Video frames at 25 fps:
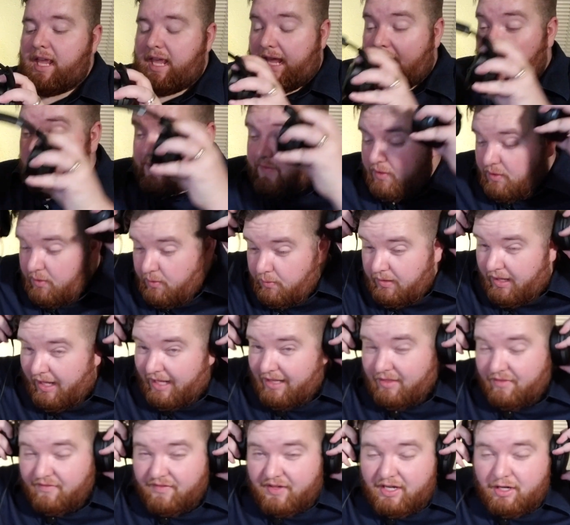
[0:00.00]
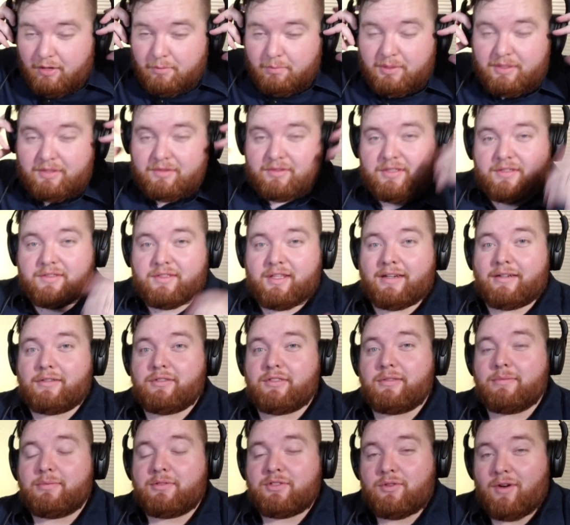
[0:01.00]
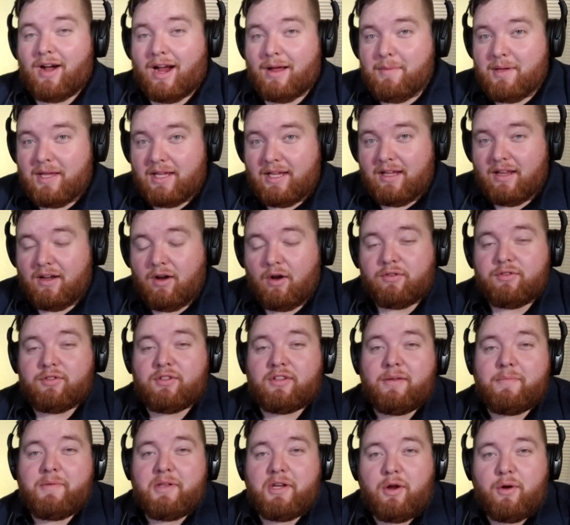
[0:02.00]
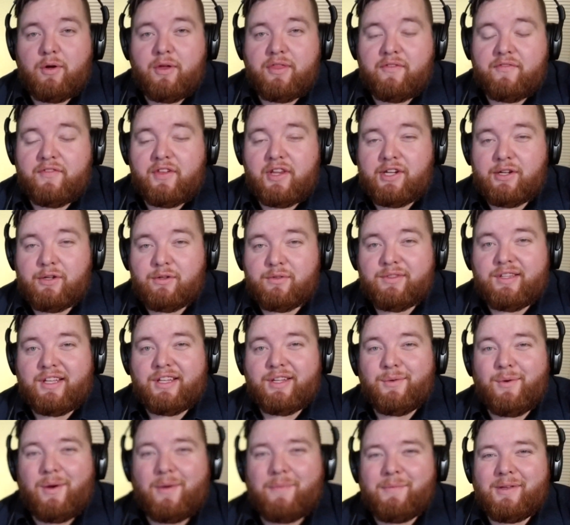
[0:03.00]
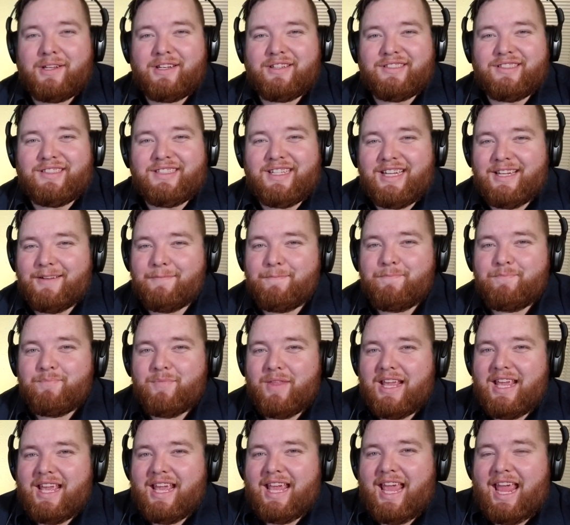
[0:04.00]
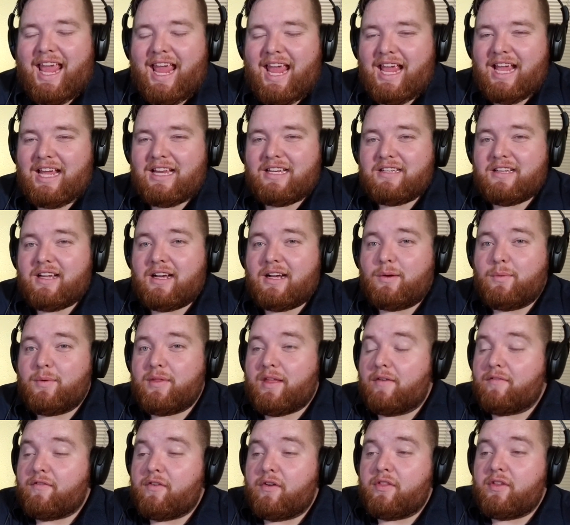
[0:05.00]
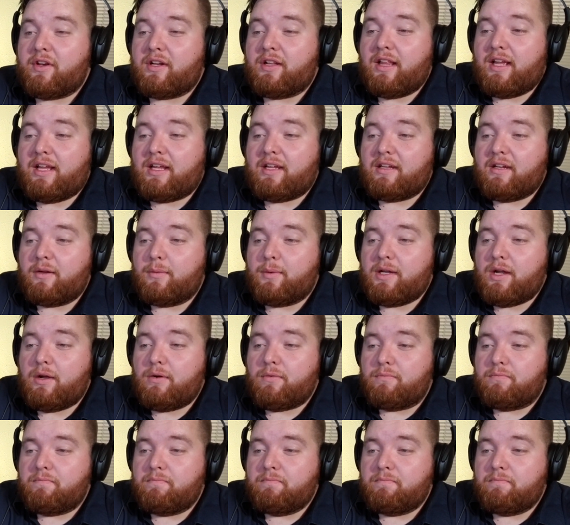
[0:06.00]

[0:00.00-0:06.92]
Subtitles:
If you do like the video, please consider subscribing, and also let me know other videos that you want me to see. And without further delay, here we go.